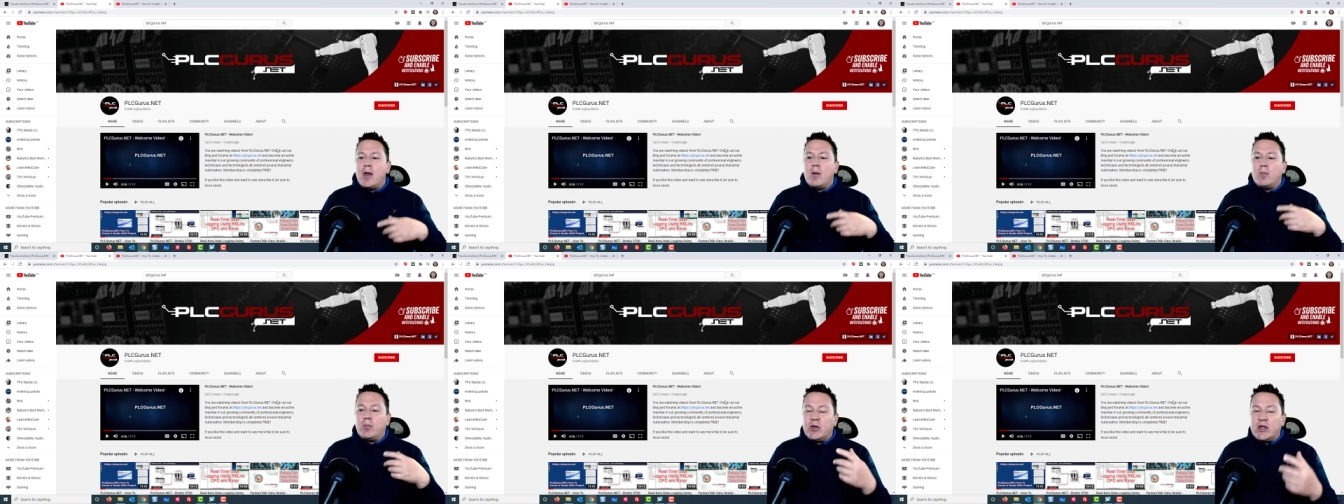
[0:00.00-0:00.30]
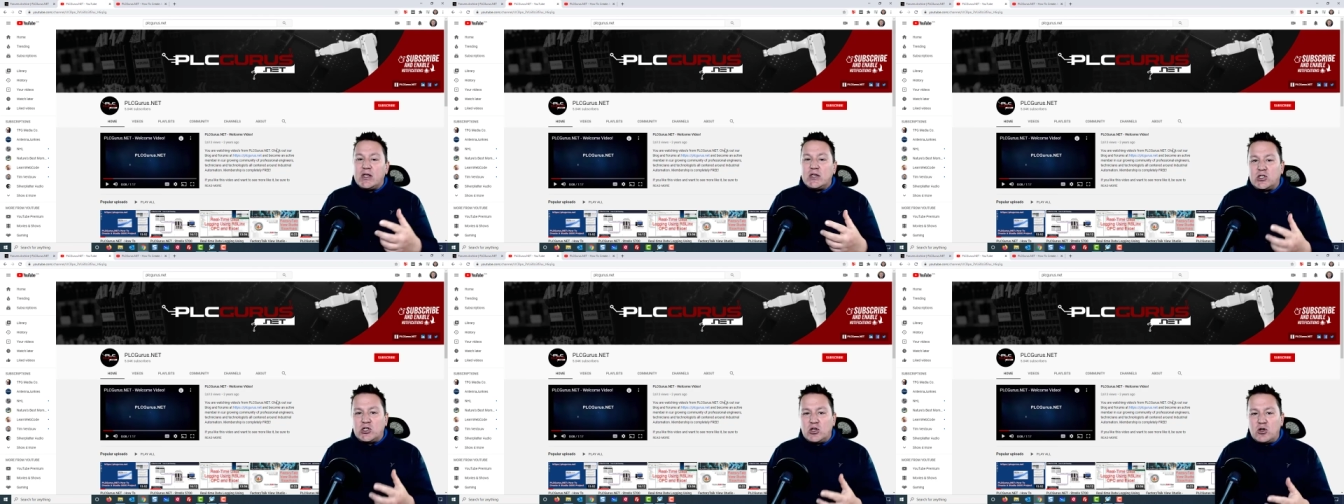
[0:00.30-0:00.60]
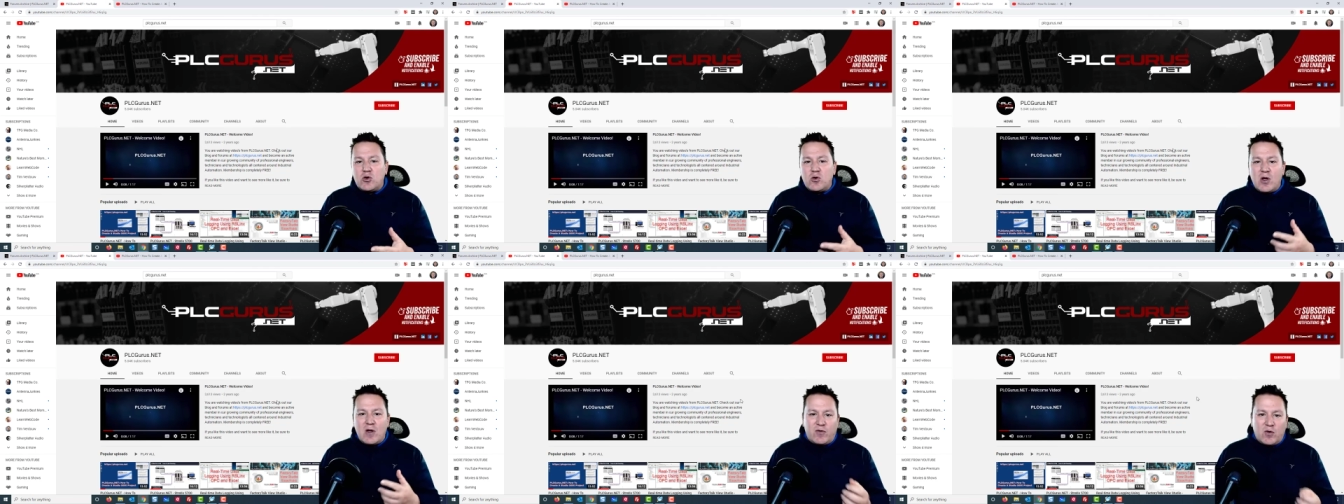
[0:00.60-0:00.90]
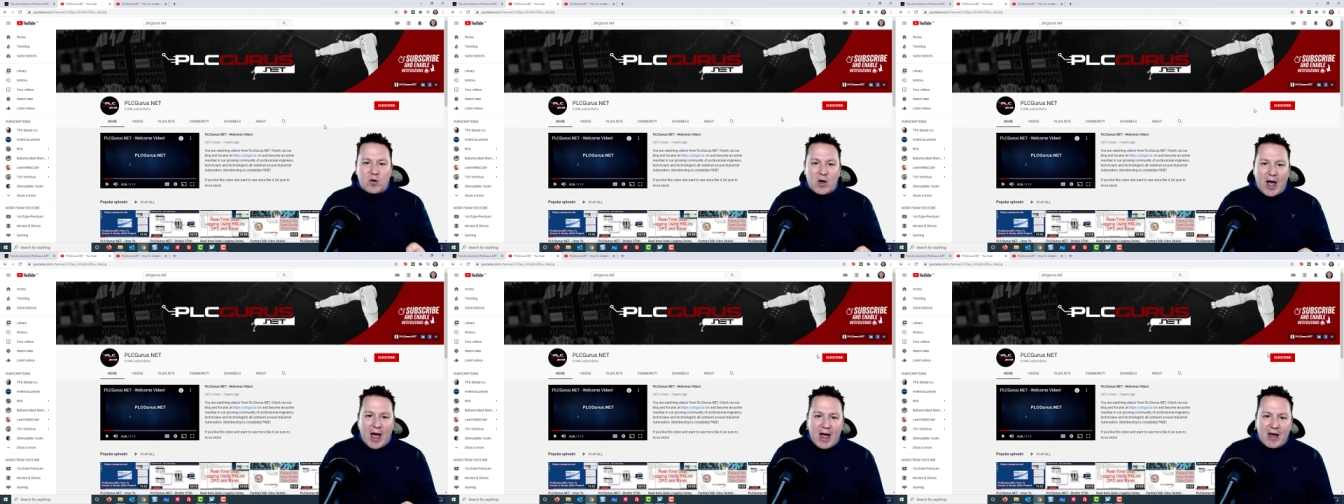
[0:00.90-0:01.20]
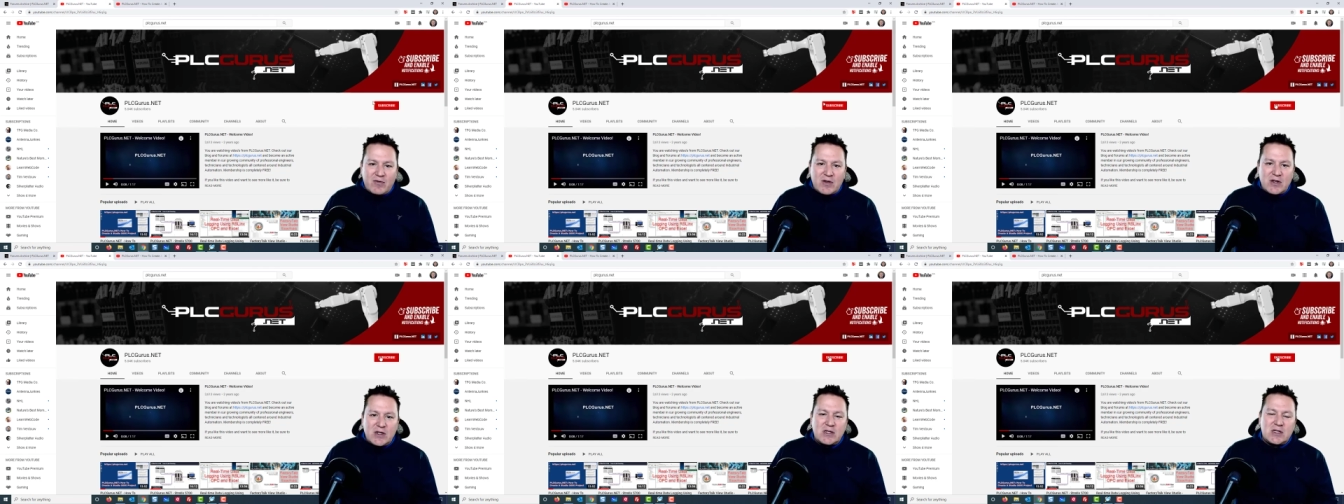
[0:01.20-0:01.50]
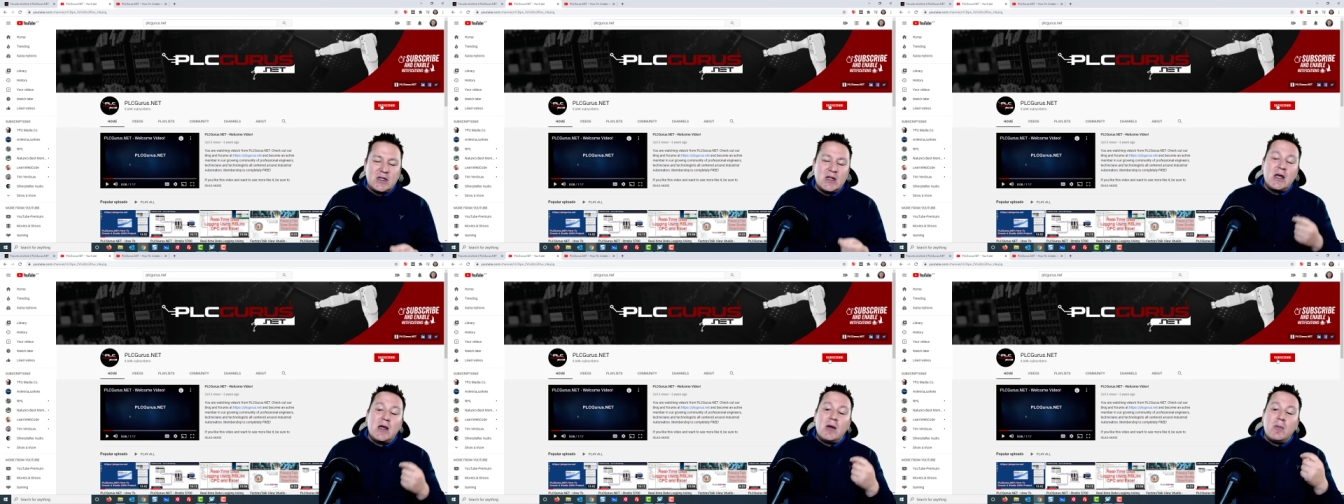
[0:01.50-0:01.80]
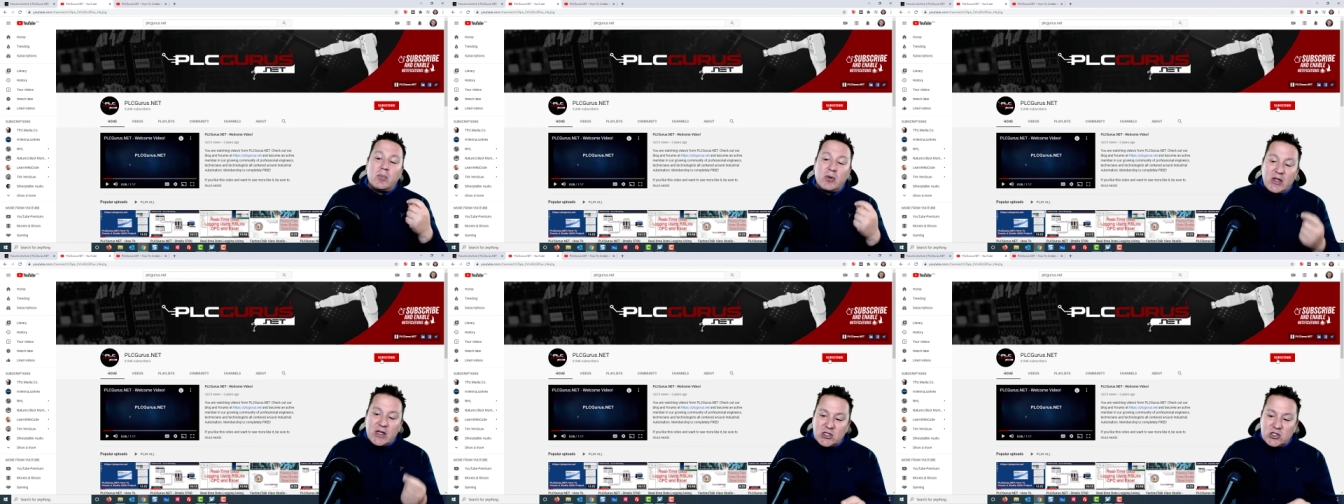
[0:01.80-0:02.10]
Please do, if you haven't,
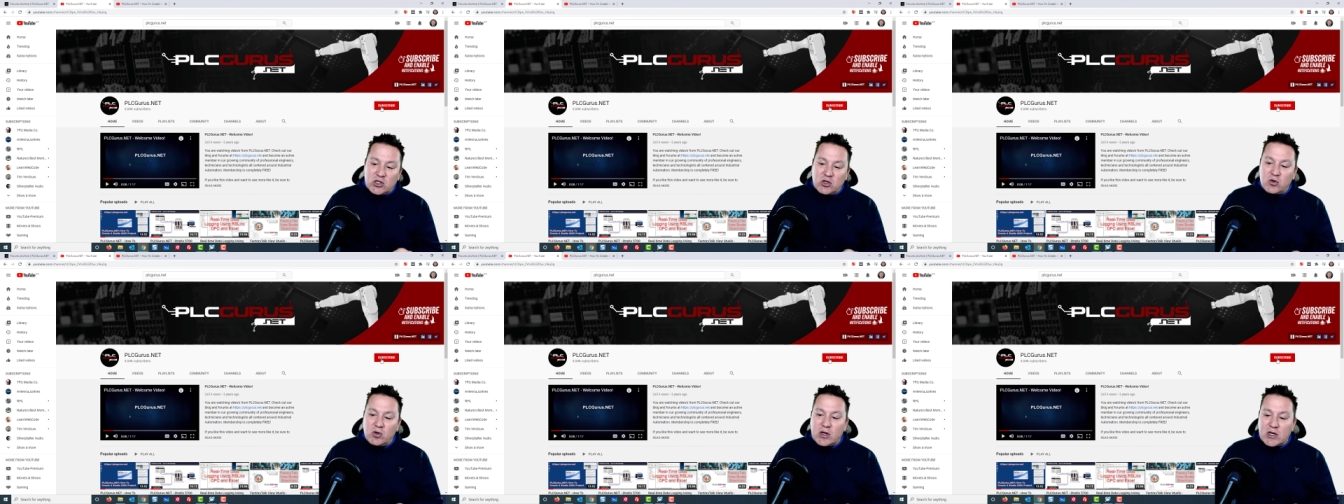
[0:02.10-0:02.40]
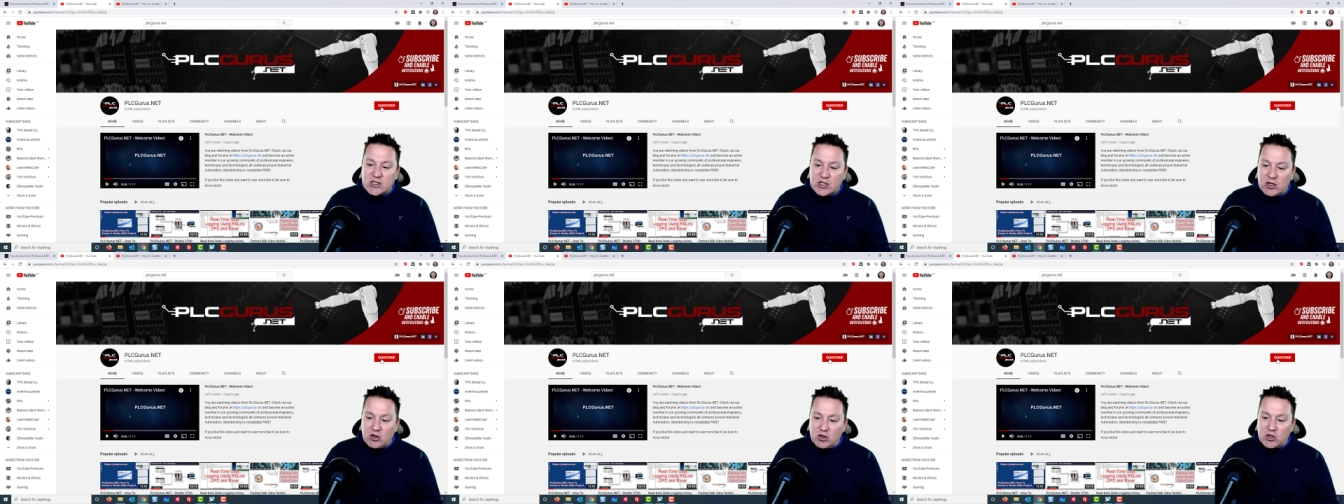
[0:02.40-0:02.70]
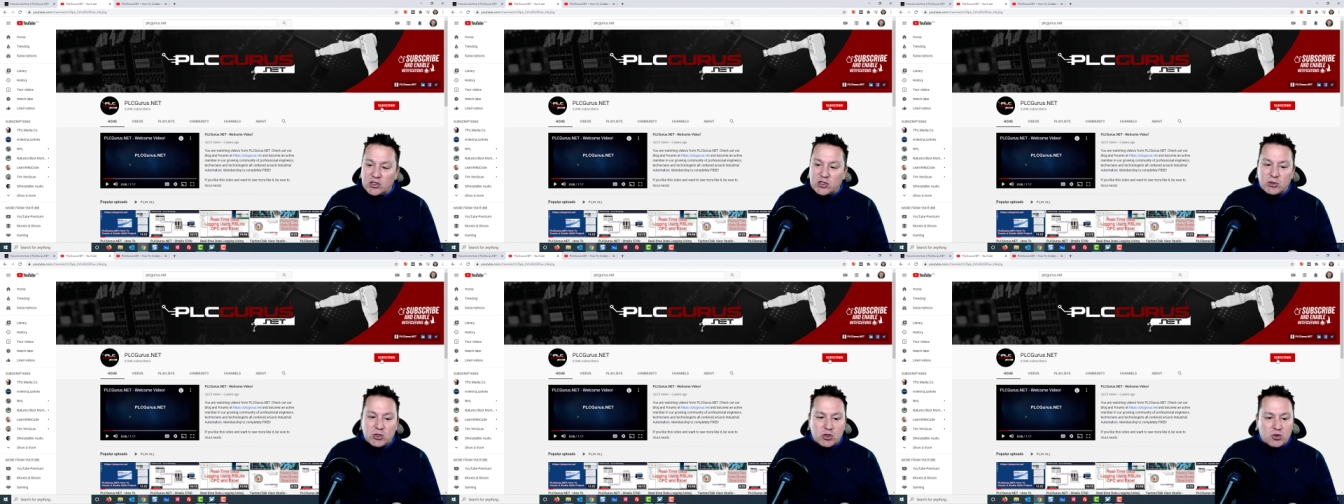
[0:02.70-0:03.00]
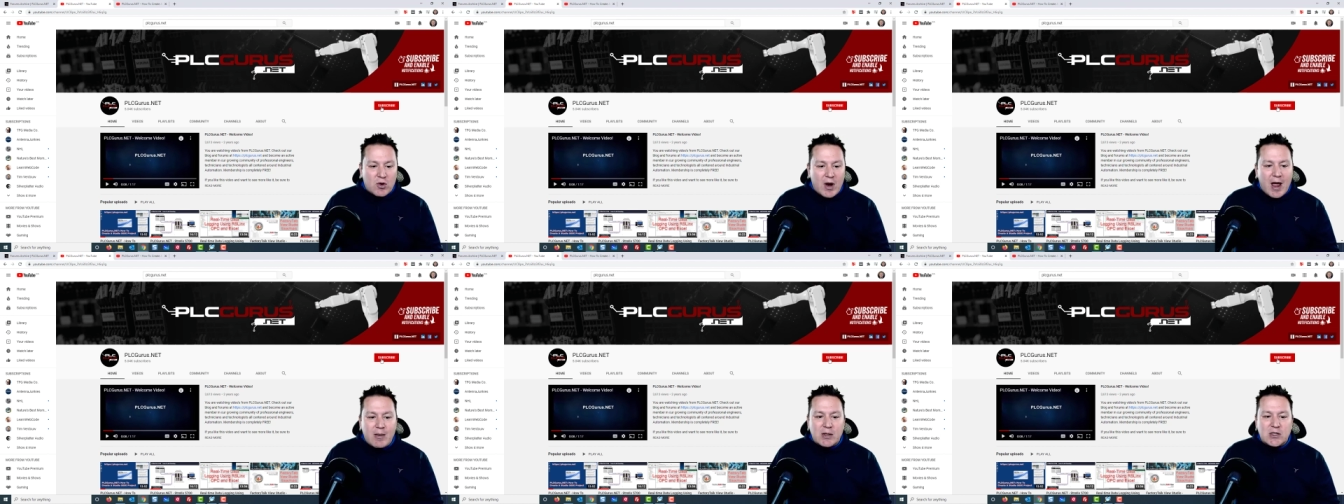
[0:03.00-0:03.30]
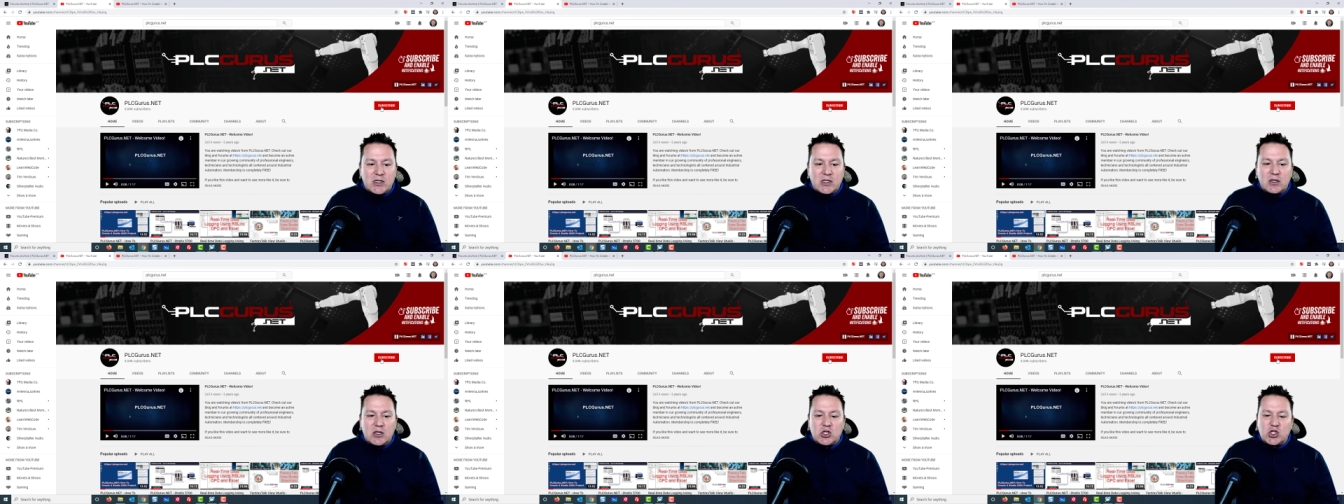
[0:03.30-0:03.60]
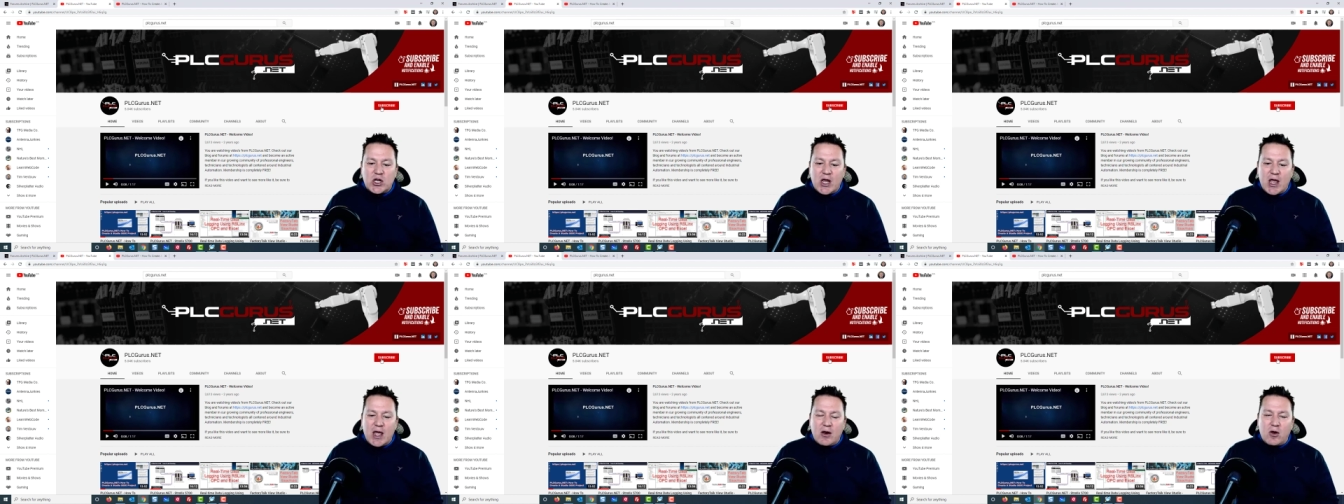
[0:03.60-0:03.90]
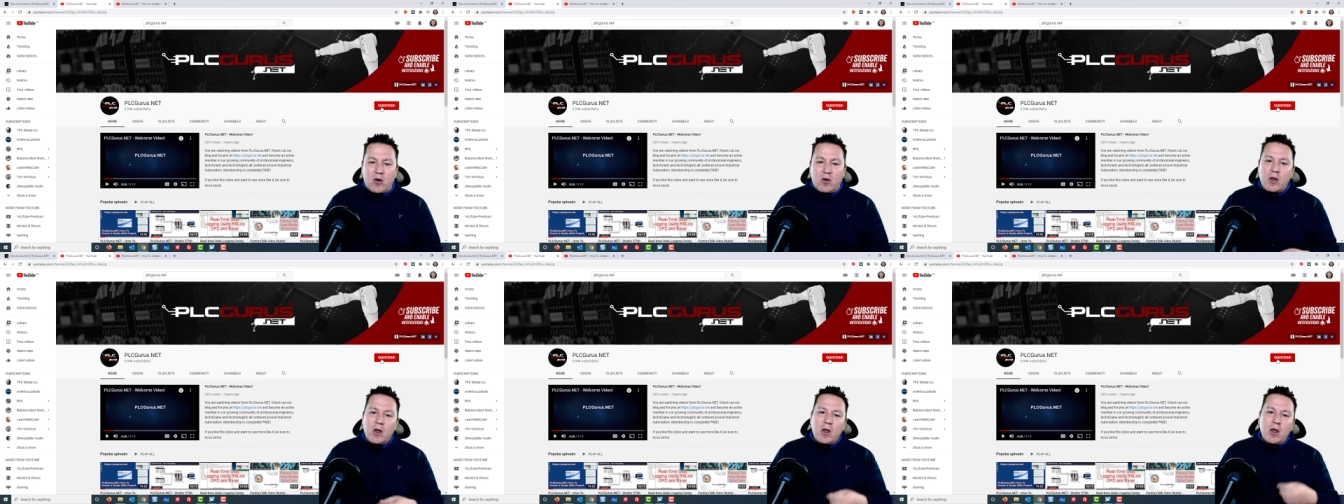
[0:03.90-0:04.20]
please do consider subscribing to the
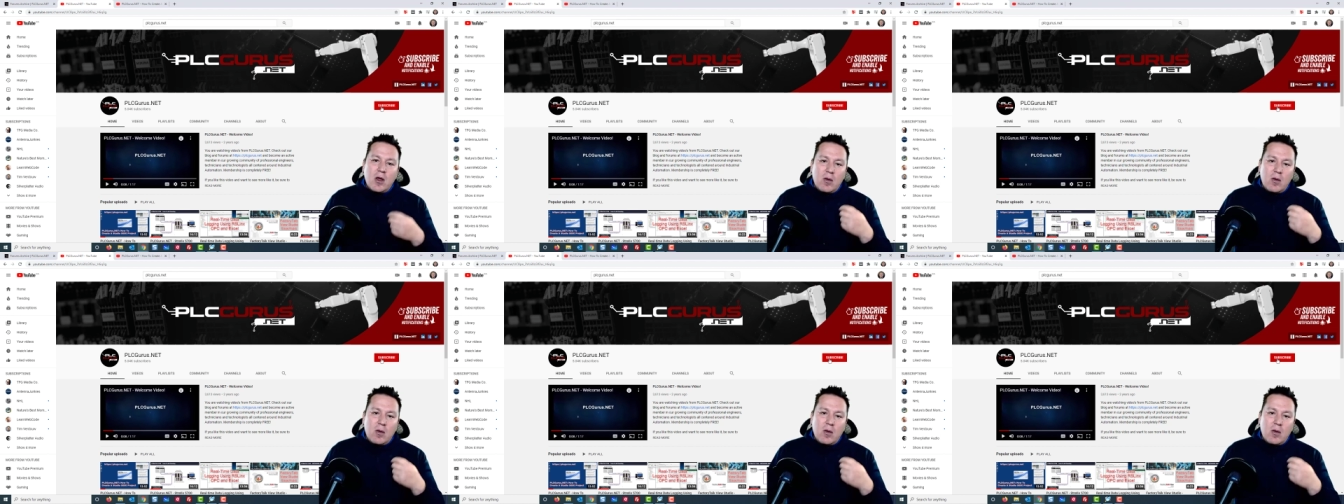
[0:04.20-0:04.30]
channel.